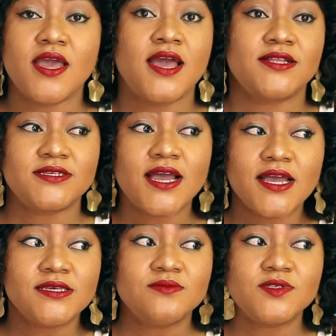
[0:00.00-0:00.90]
At
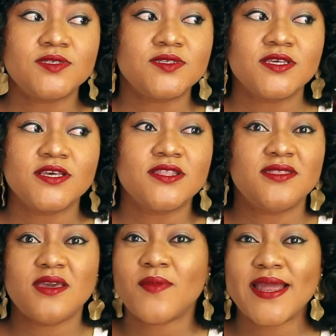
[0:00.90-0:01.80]
times
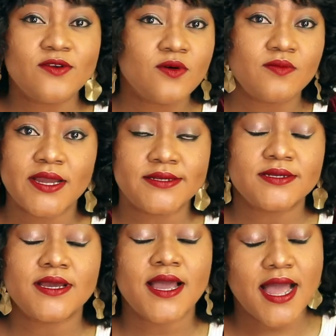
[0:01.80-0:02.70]
they might not
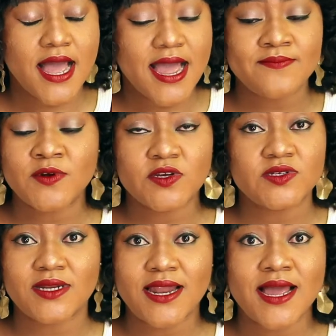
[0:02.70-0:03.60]
mind. I'm not
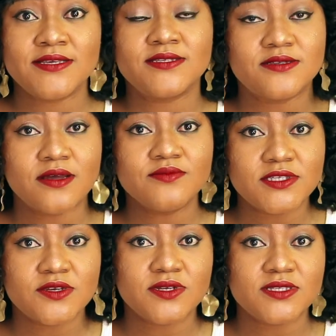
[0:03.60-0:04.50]
gonna lie, some
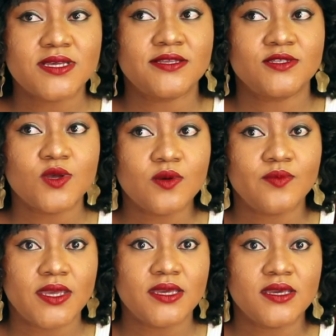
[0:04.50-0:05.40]
secrets are so
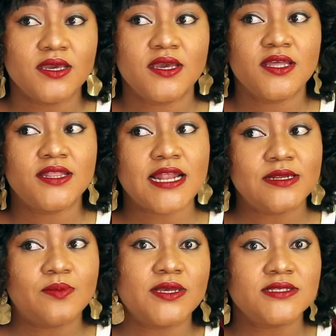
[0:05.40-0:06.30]
big that
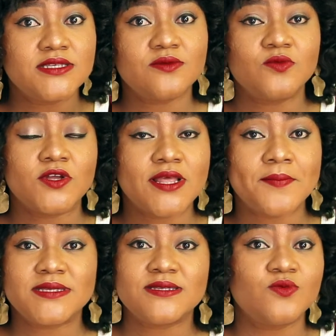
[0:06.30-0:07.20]
the other
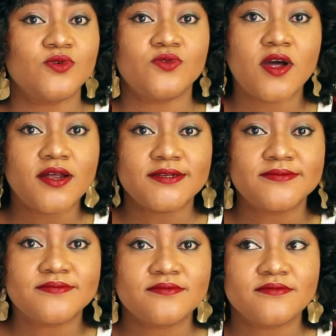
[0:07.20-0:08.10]
person will run,
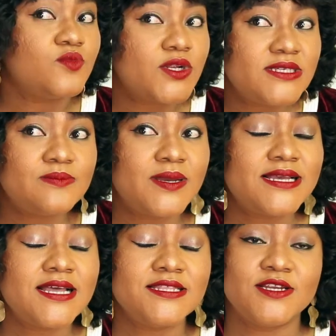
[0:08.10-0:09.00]
but it's
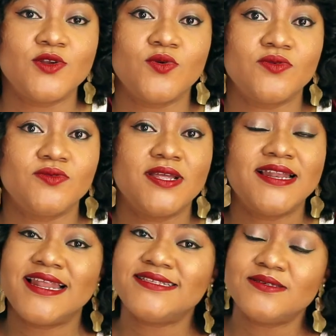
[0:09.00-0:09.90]
better they know.
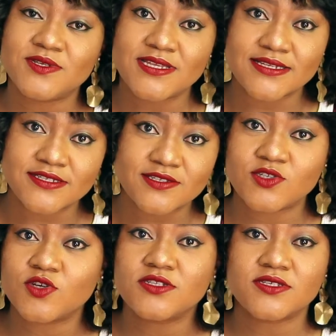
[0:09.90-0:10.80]
Let it be their
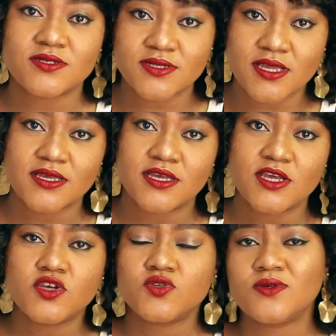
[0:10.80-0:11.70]
decision to stay,
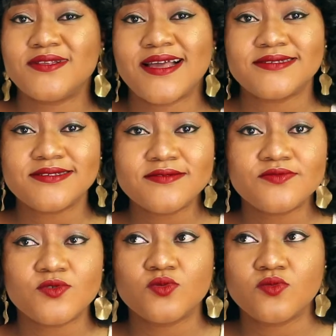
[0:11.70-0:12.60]
so that
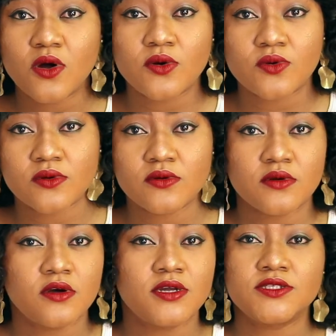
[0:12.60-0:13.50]
if tomorrow
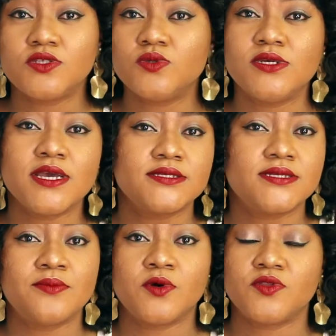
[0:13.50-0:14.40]
or in 2 years
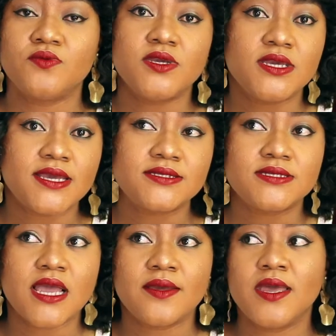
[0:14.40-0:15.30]
time or 3 years time